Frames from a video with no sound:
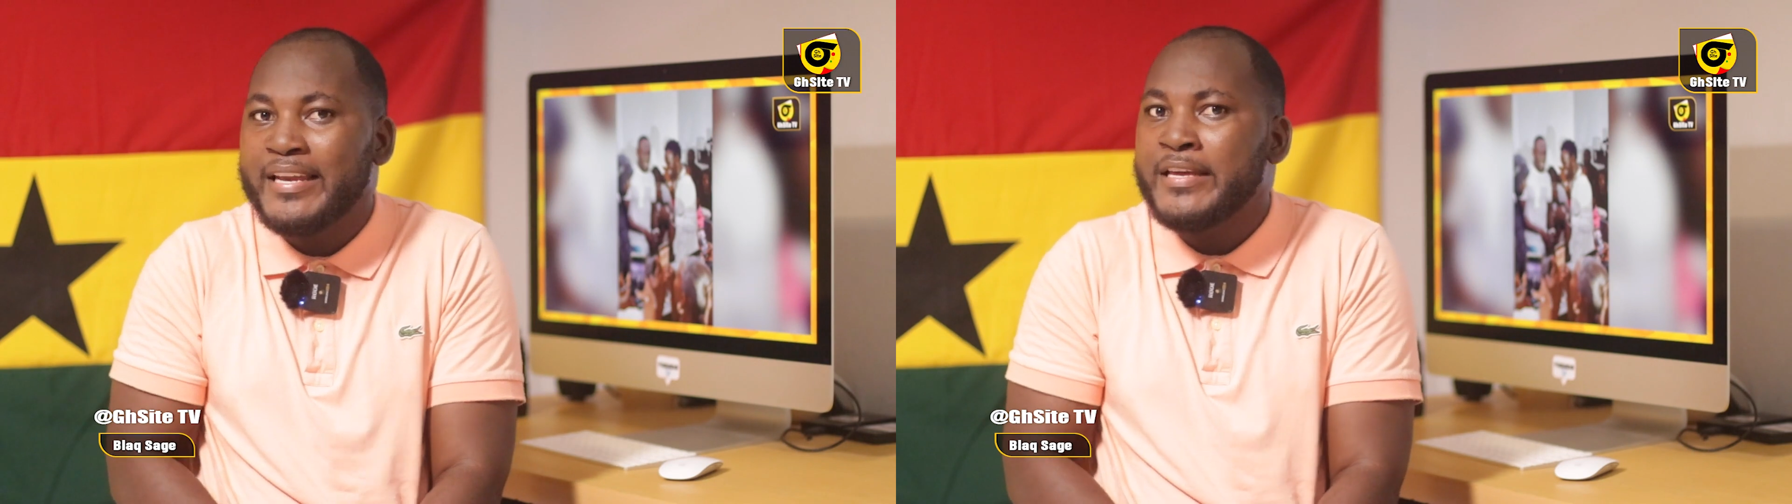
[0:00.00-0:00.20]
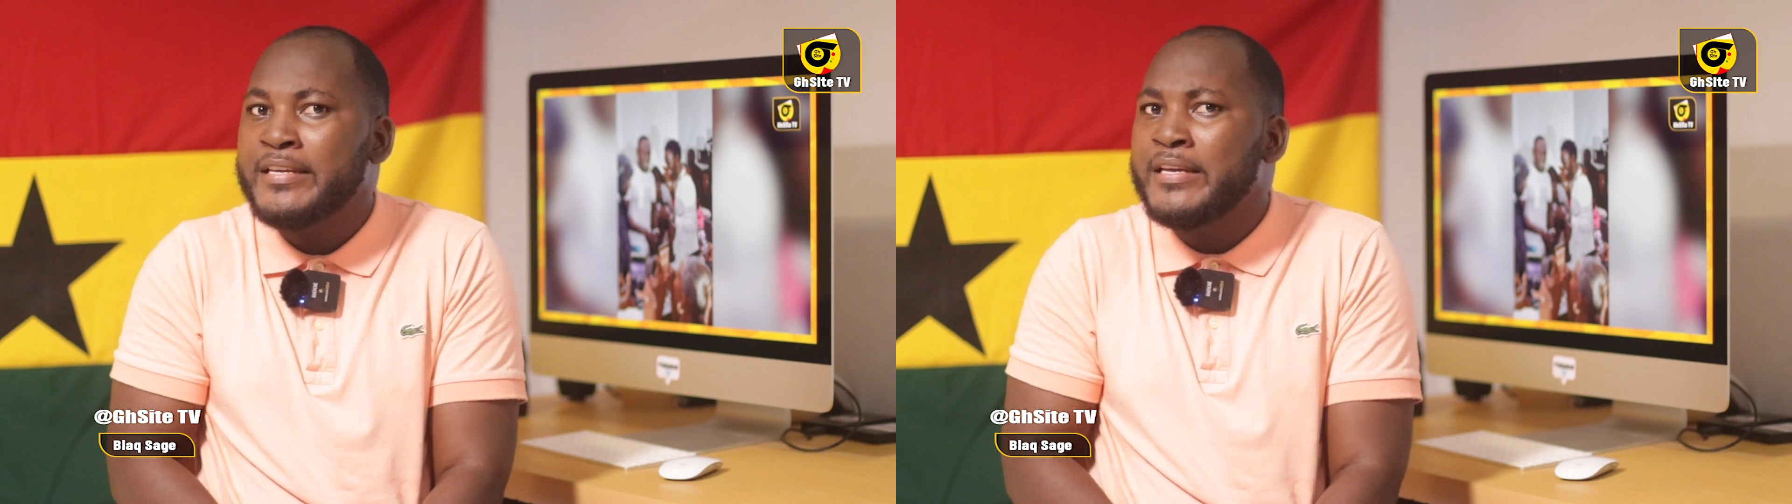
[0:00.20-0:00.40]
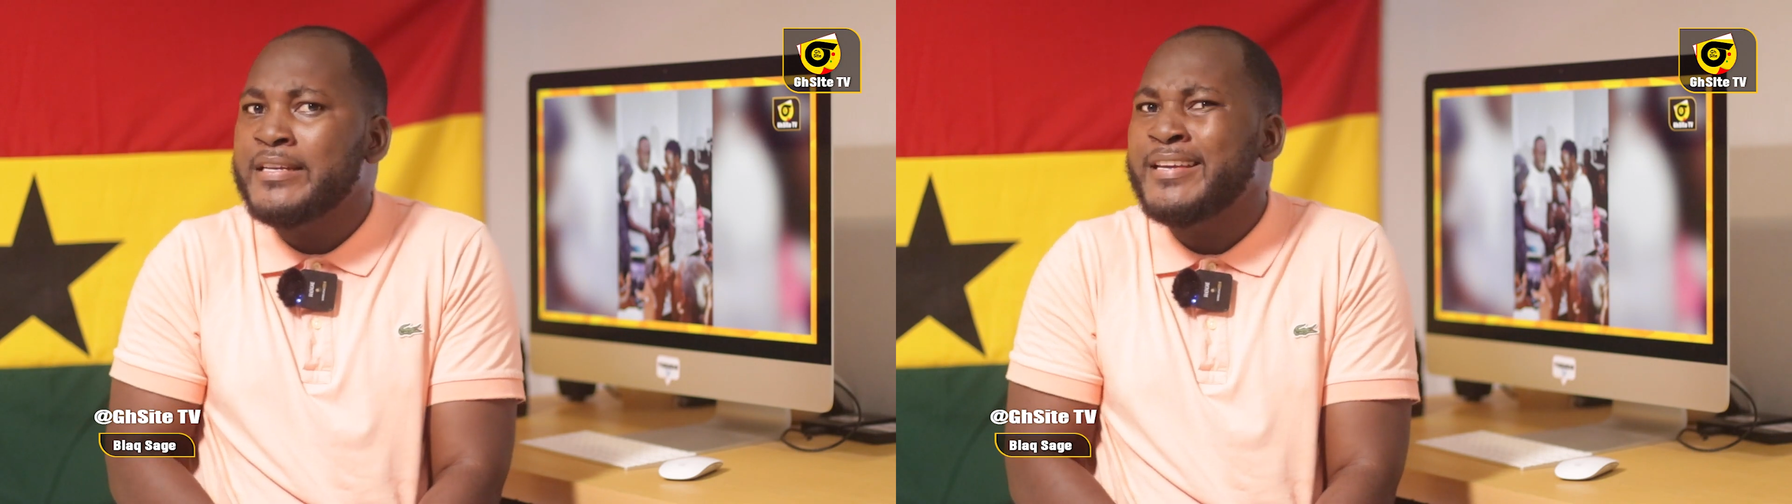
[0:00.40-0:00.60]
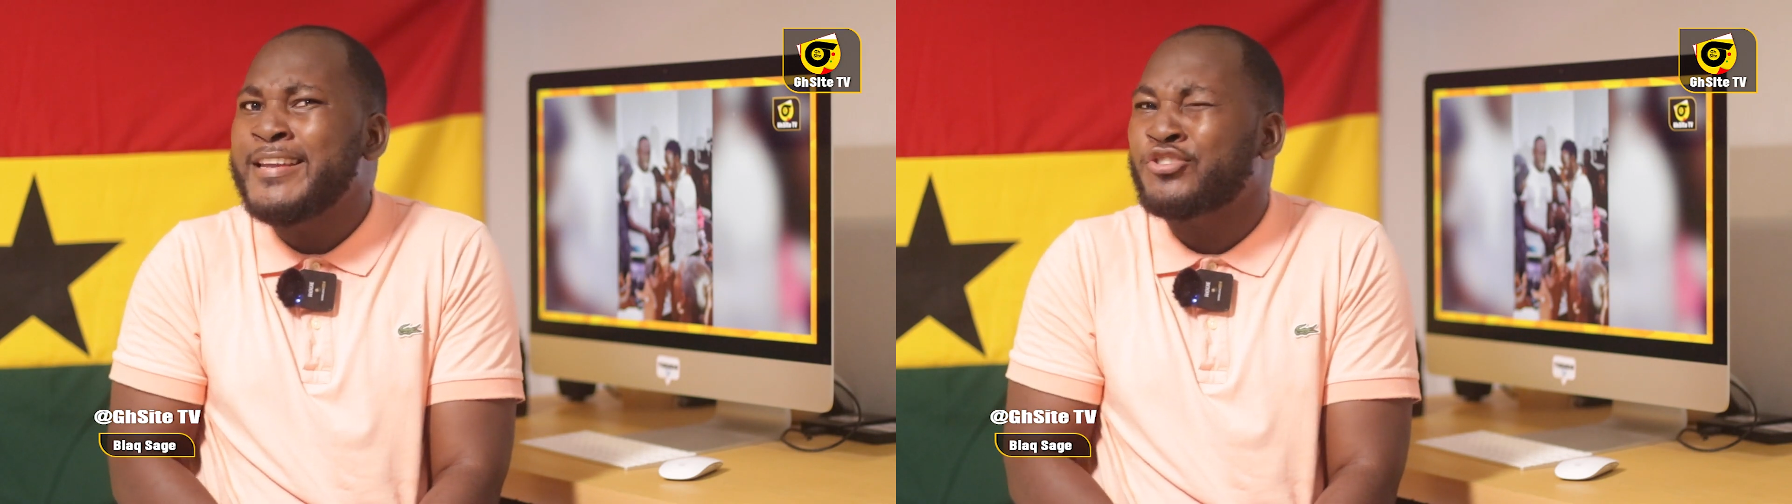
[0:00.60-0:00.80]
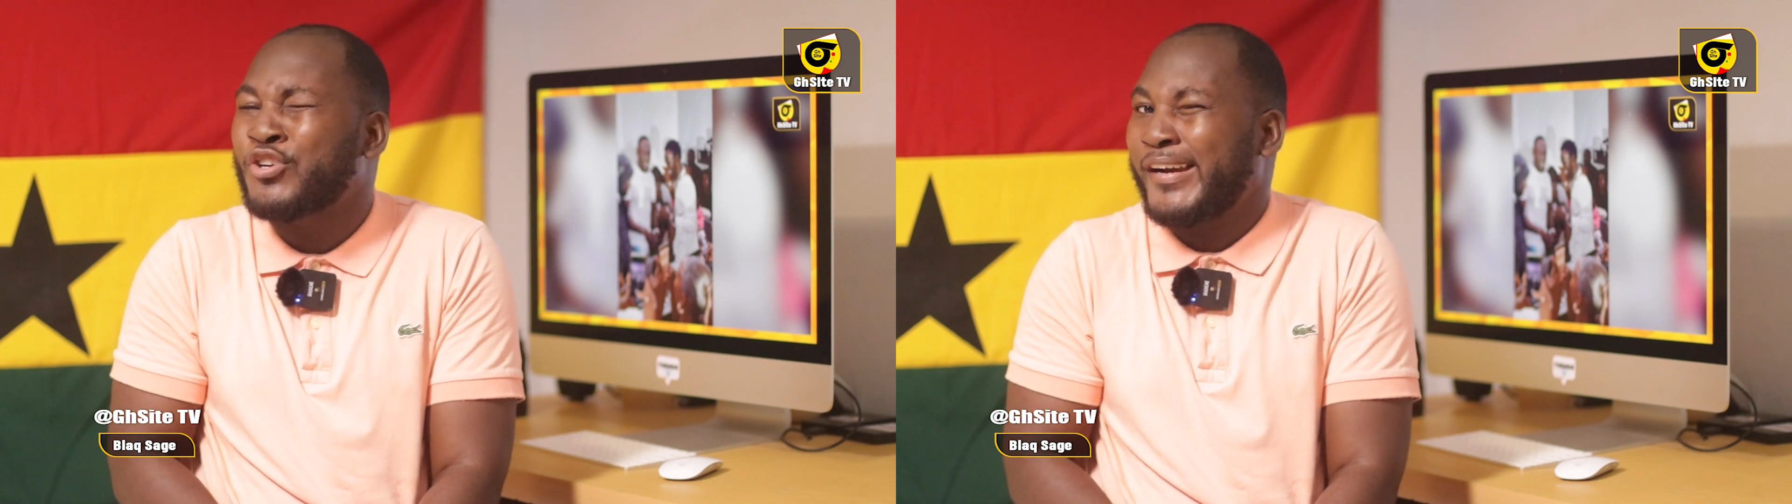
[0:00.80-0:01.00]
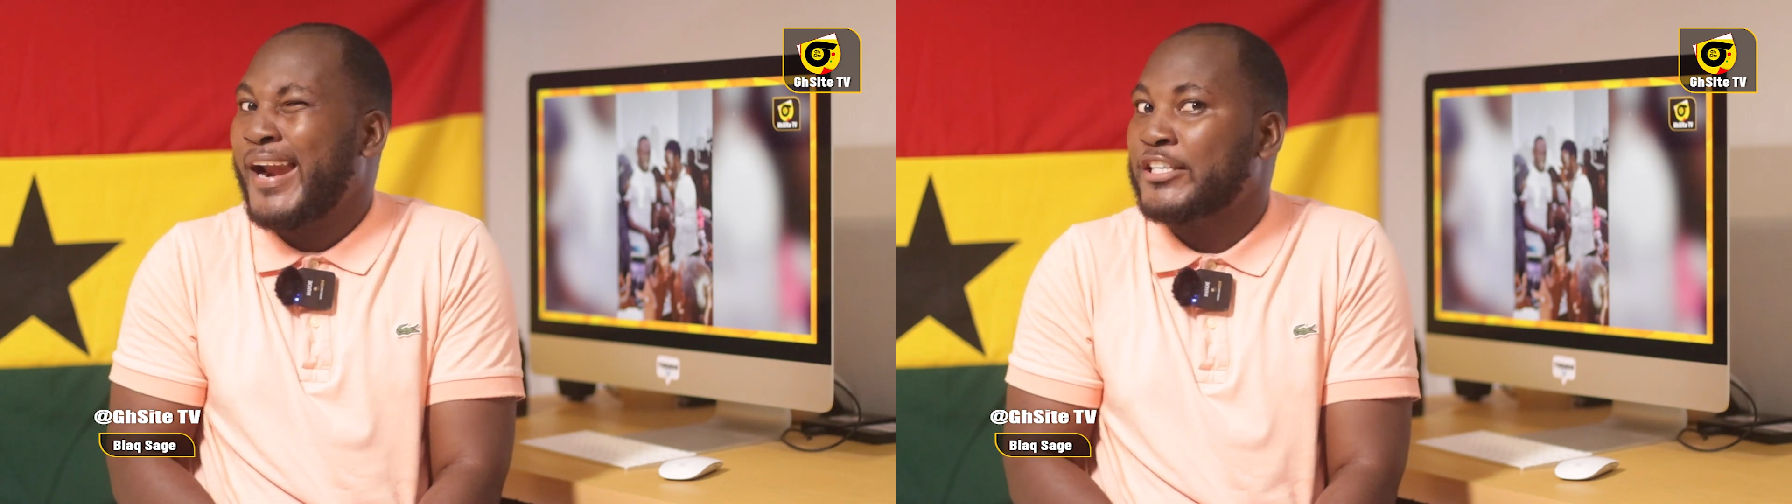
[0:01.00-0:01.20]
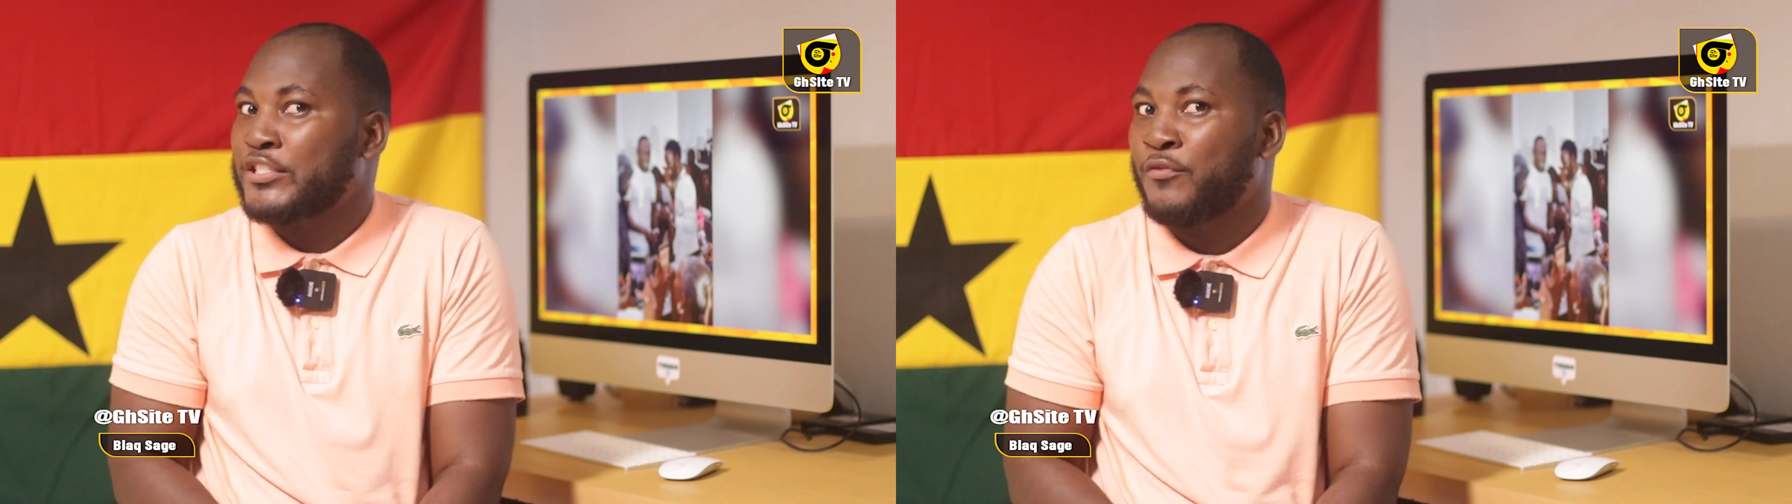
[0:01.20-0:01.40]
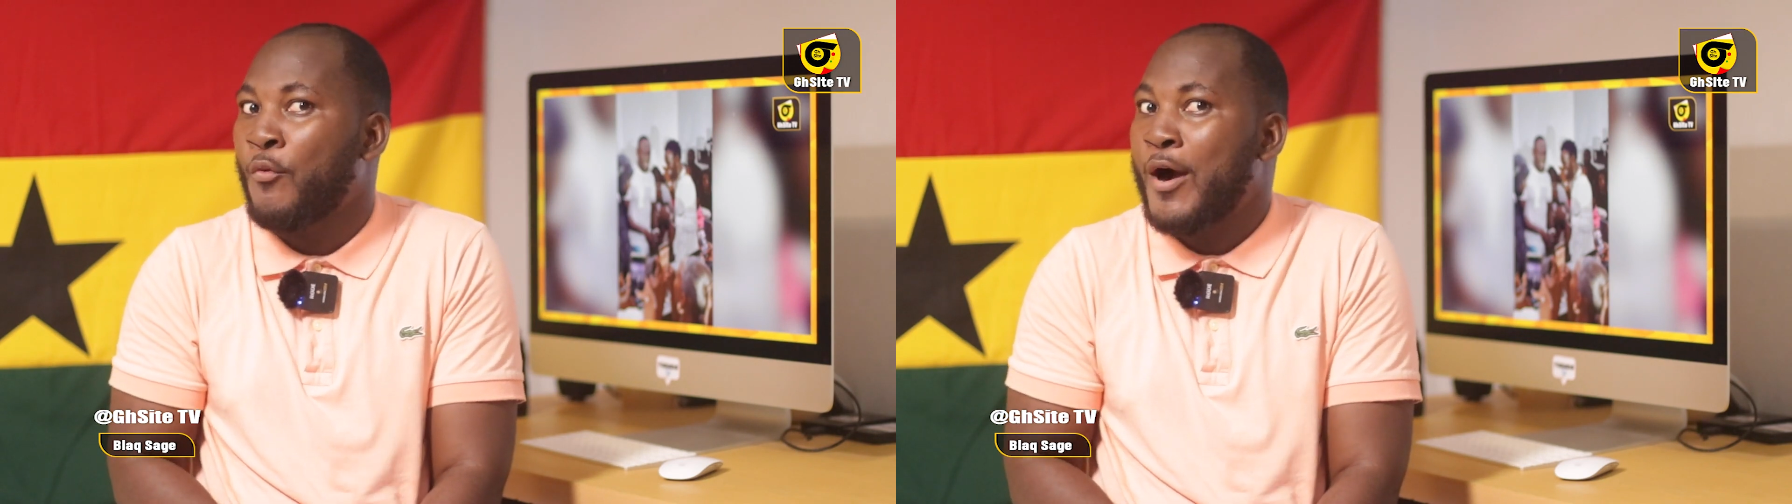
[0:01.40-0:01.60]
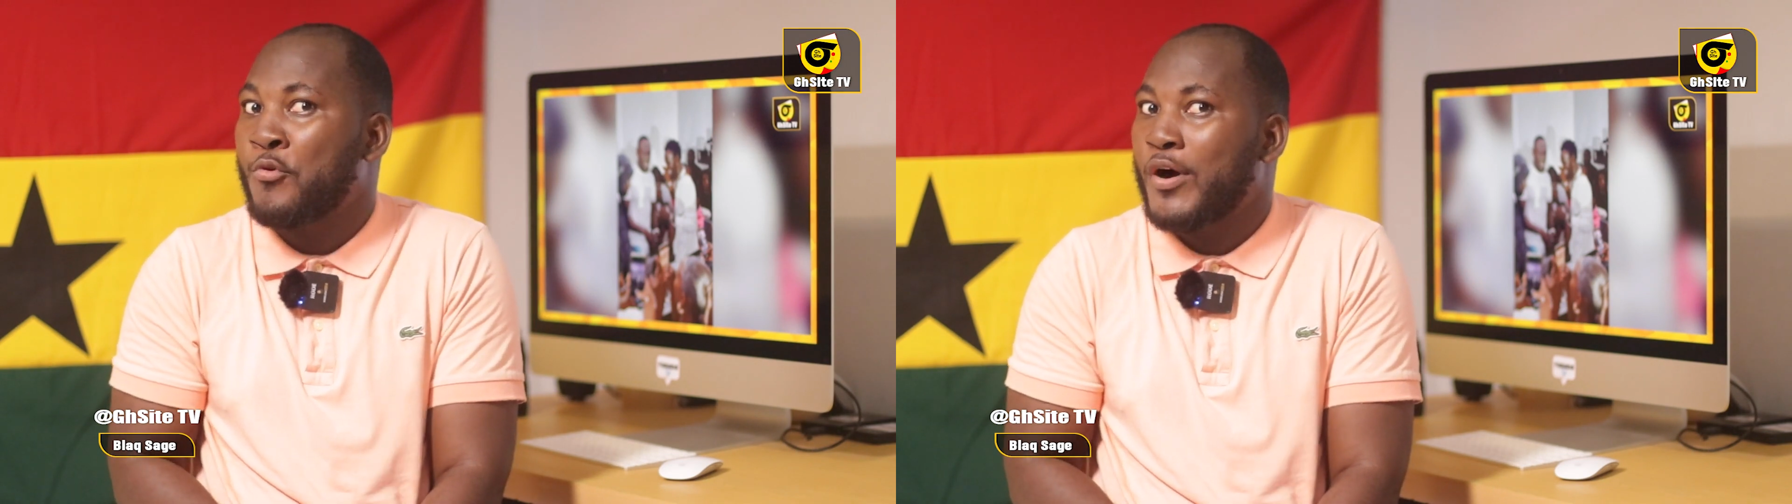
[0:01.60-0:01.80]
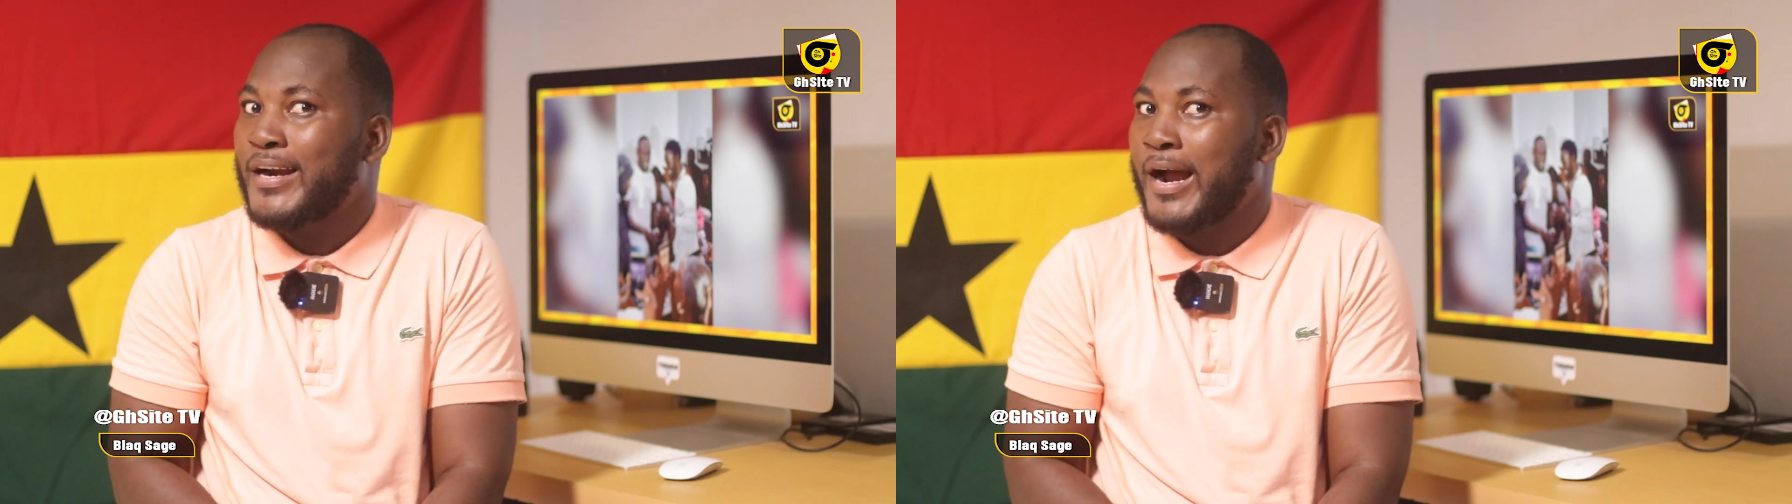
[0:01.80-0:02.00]
it scratch for
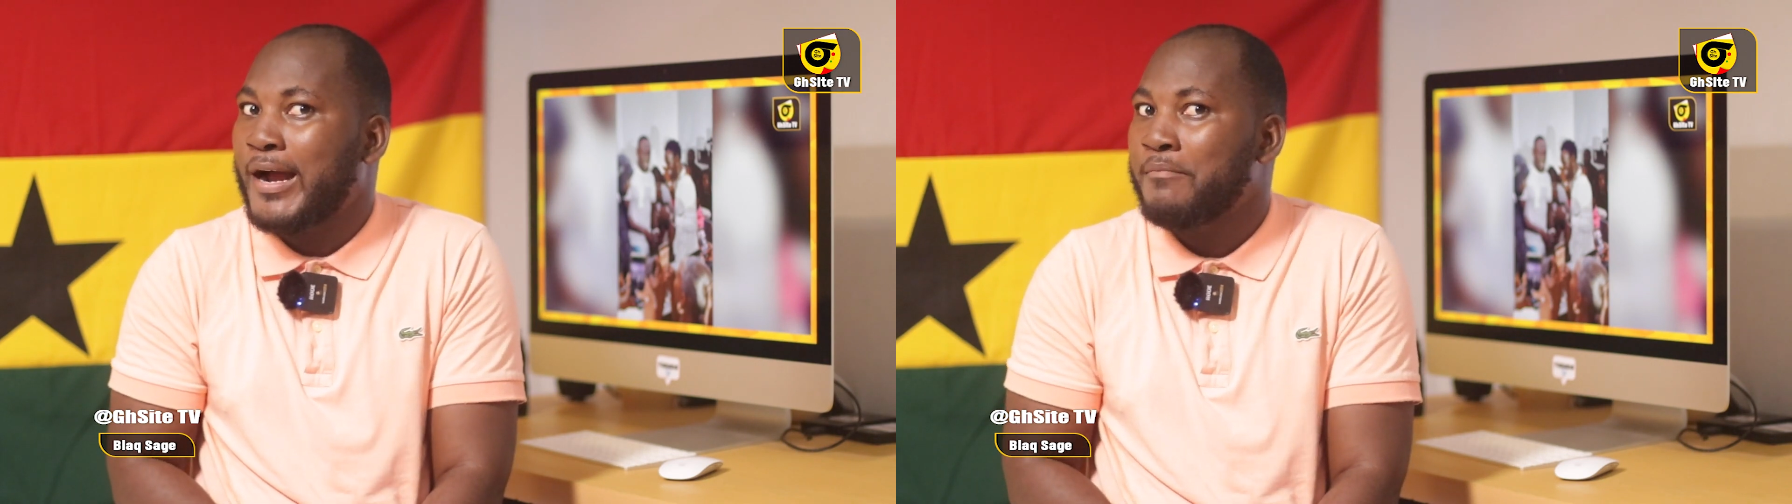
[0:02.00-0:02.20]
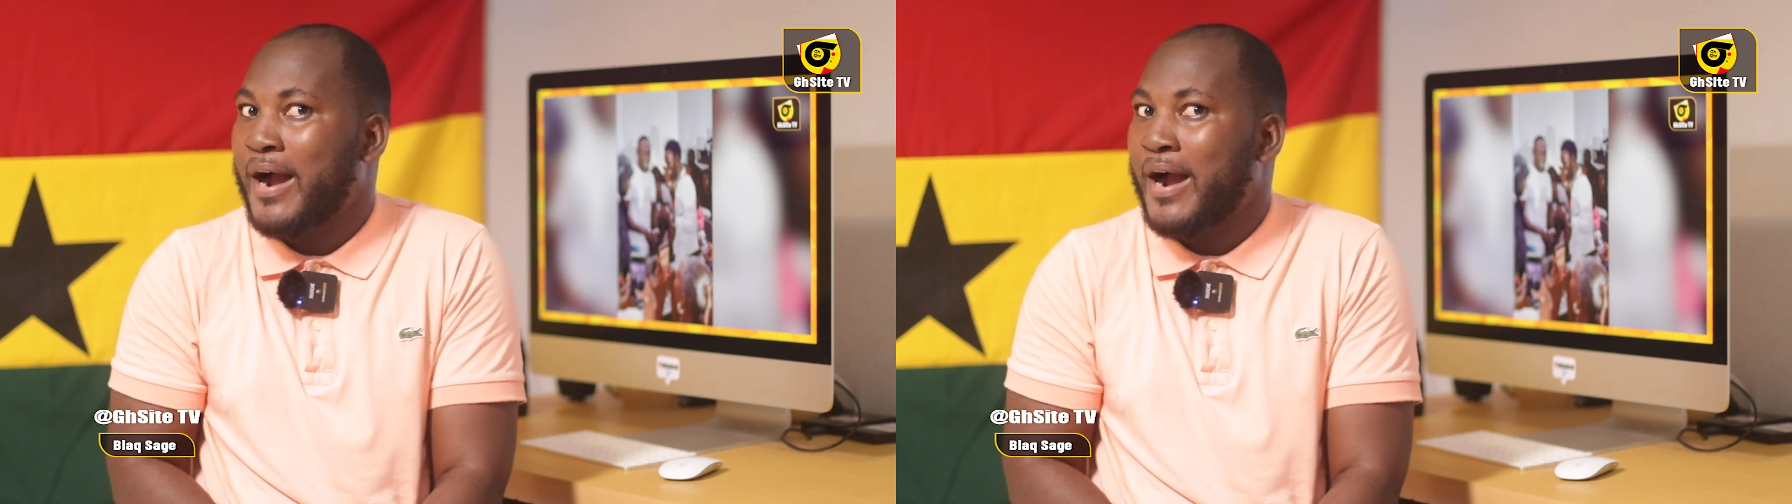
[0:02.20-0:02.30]
one corner.